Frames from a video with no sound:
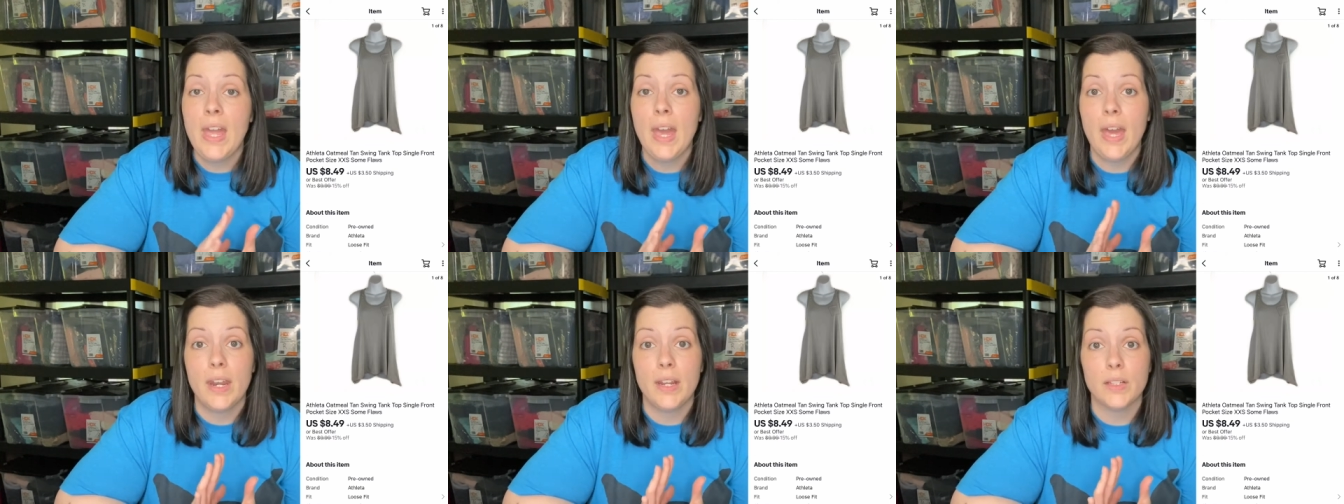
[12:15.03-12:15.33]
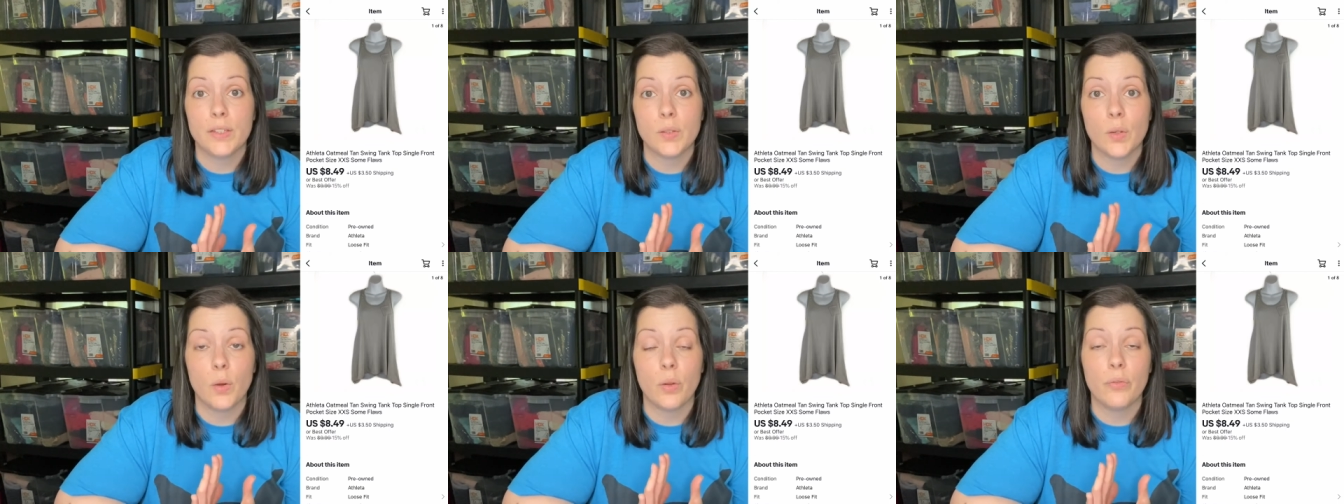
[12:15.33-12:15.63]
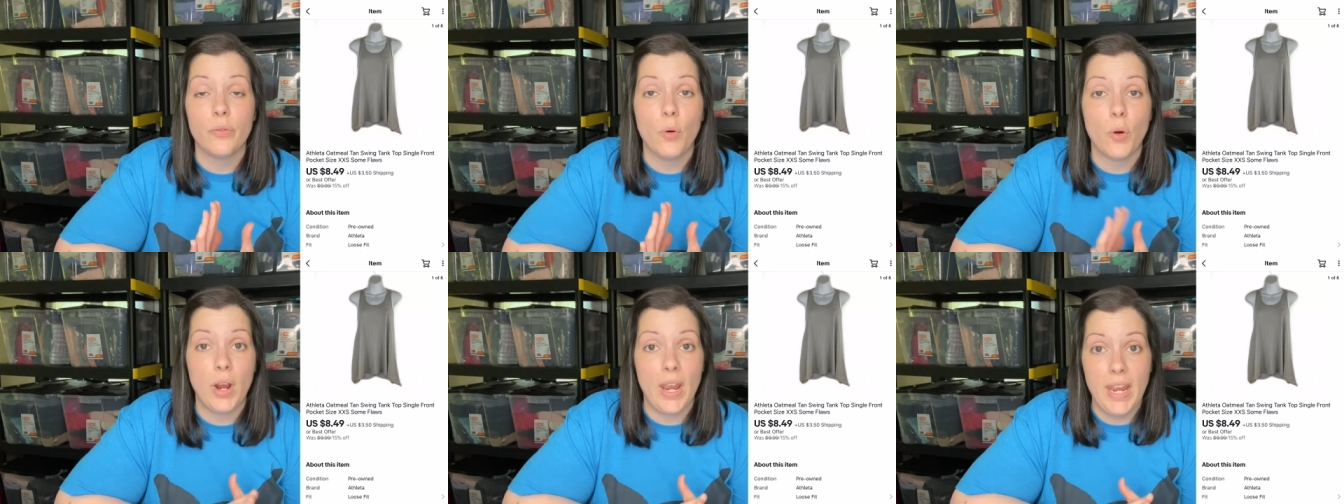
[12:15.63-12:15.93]
and it
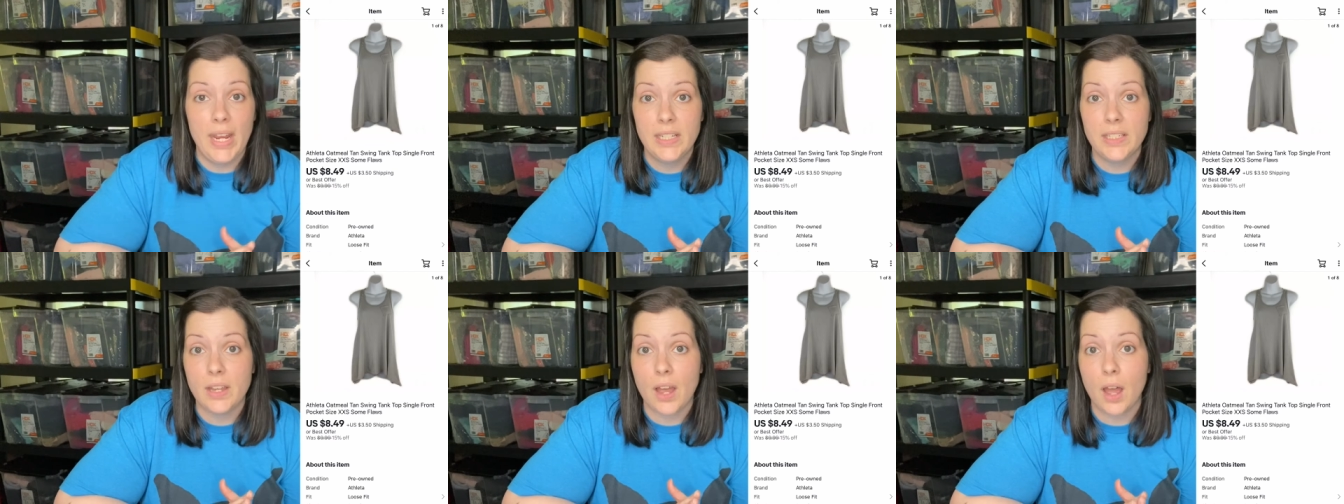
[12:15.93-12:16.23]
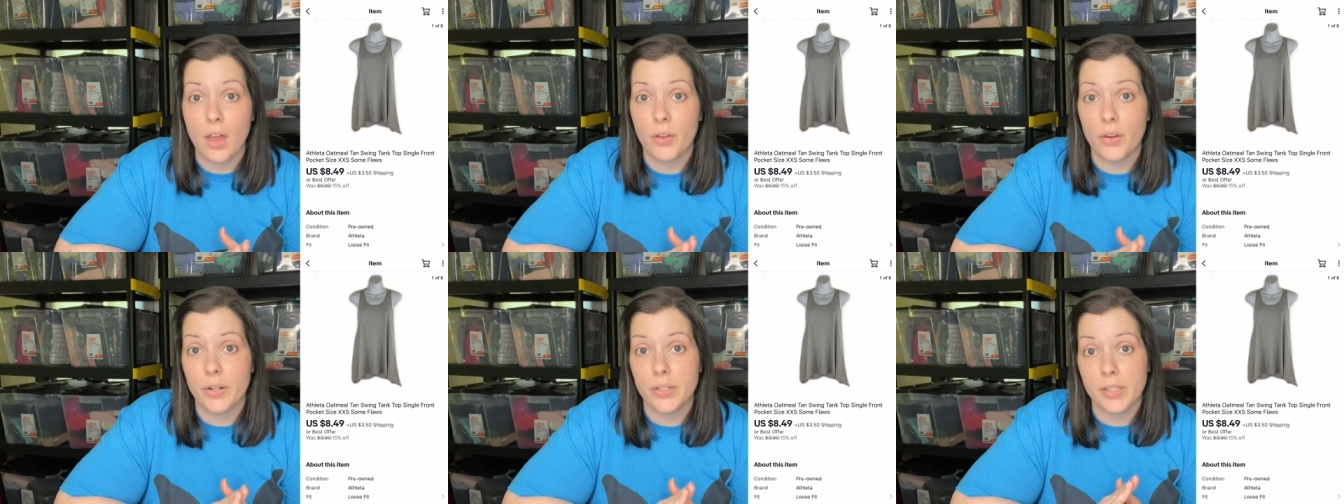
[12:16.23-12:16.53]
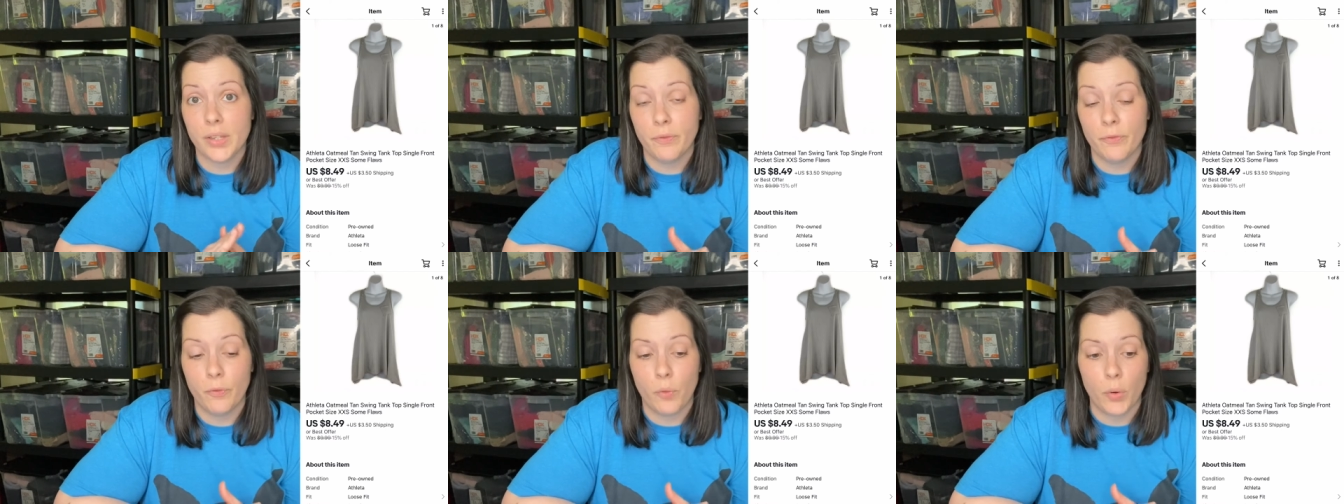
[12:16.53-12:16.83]
sold for
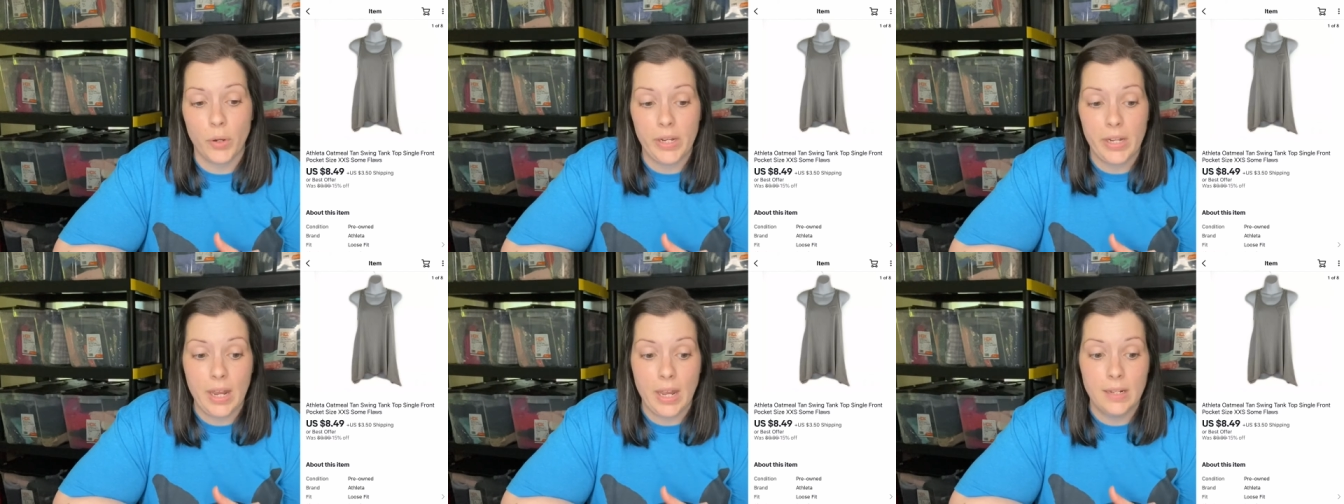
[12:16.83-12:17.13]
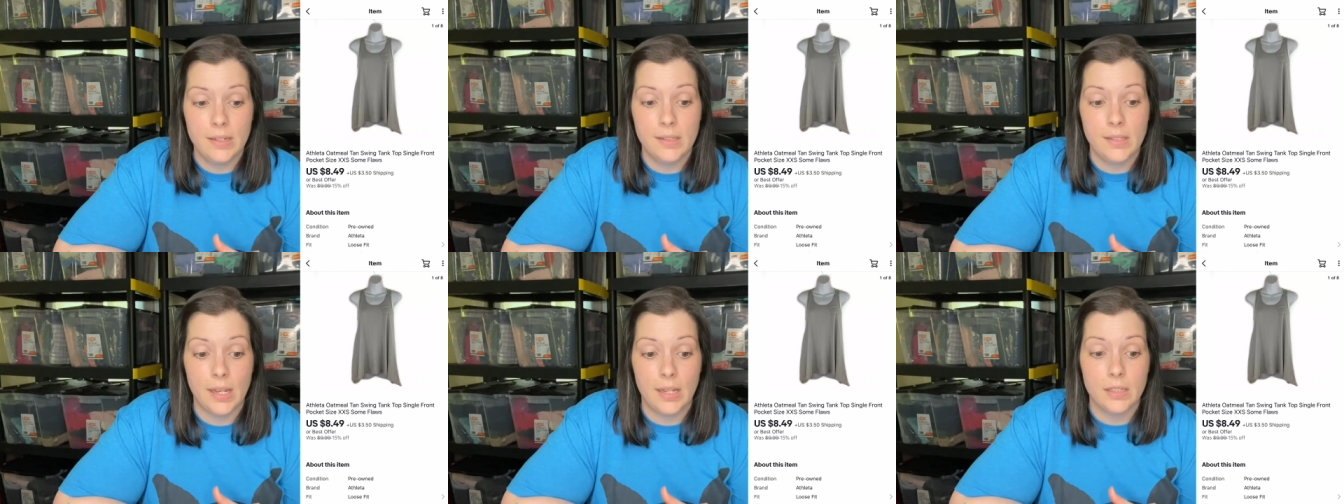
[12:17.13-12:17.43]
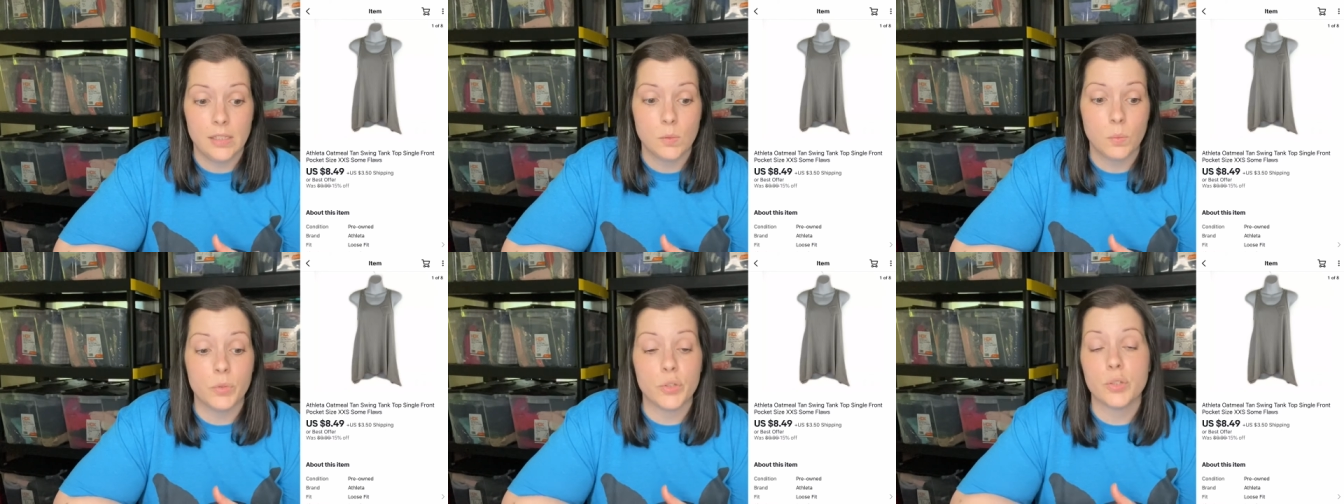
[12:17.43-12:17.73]

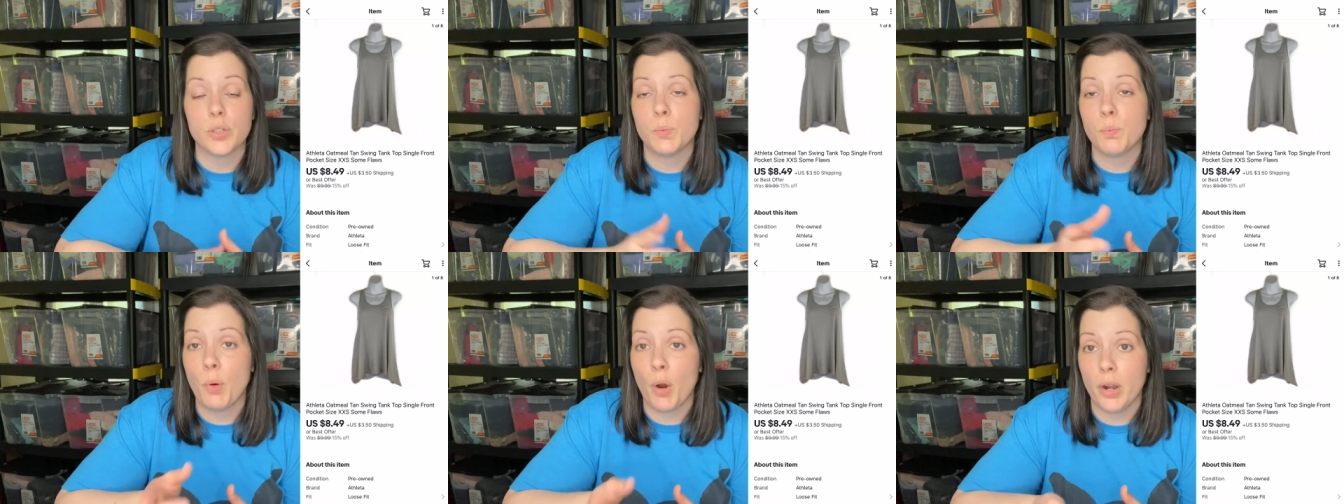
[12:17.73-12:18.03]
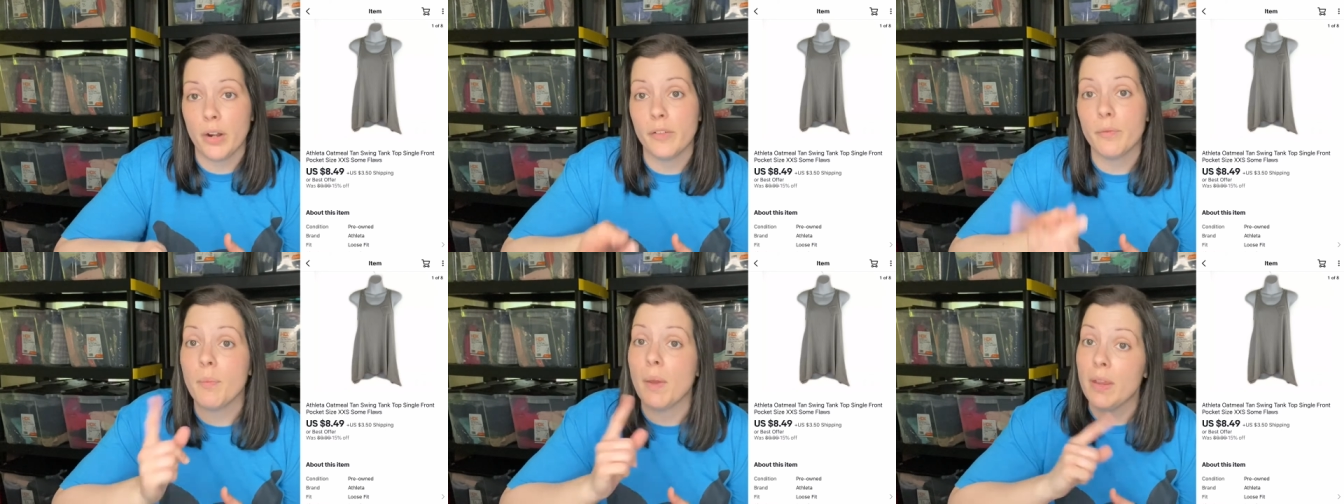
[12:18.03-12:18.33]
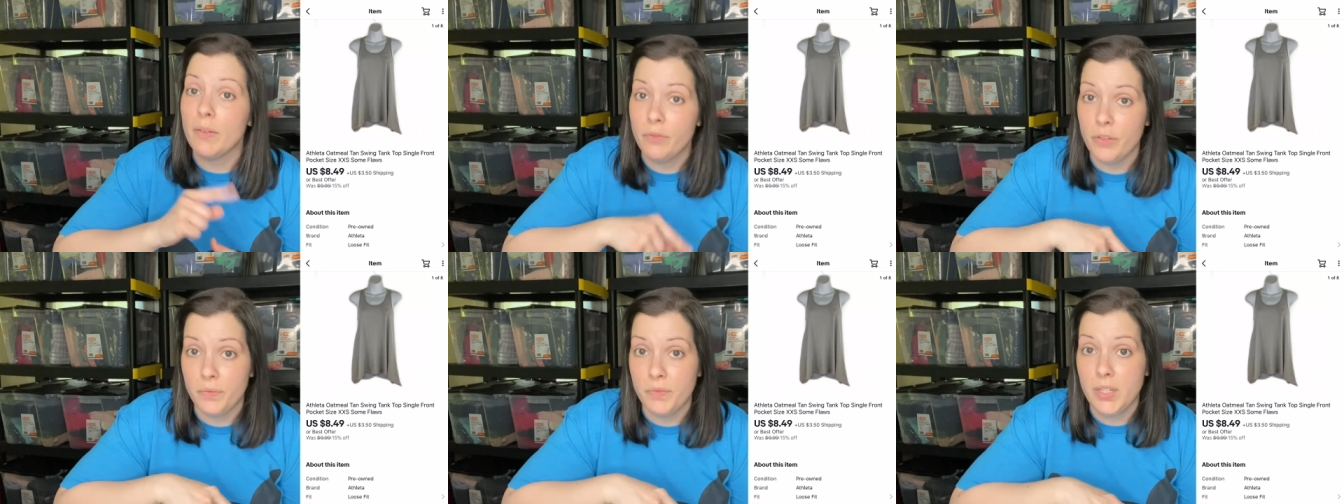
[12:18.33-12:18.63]
$8.49, which is part of
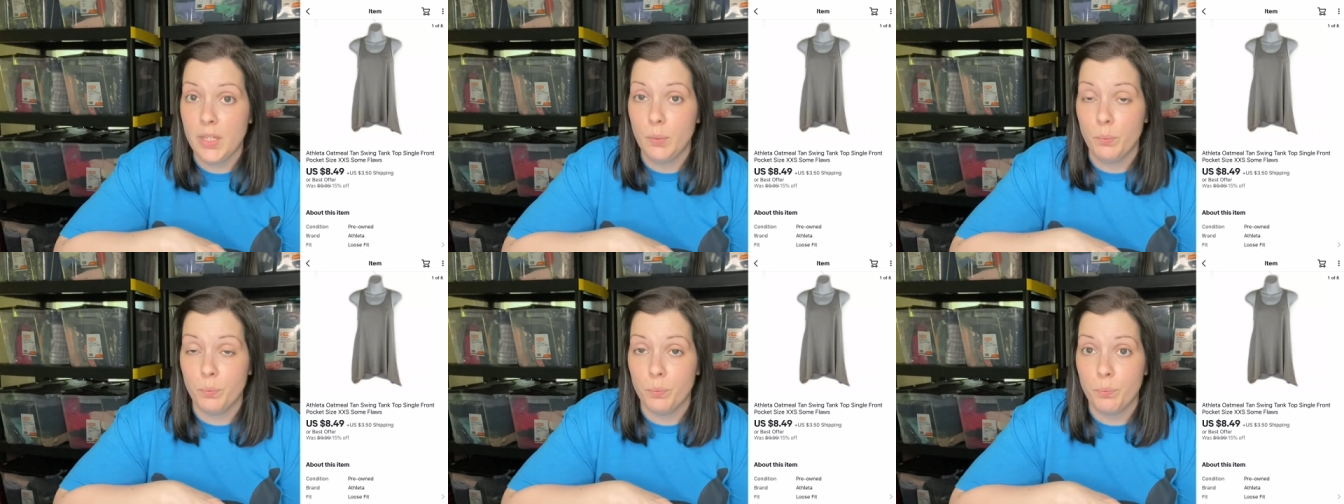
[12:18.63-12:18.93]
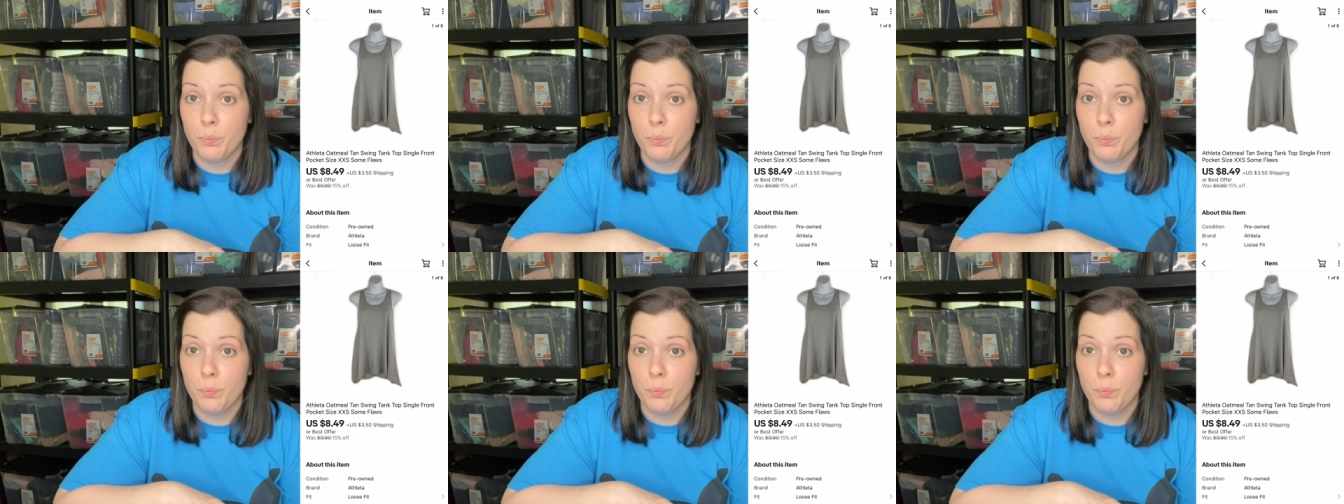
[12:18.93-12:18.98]
my 15%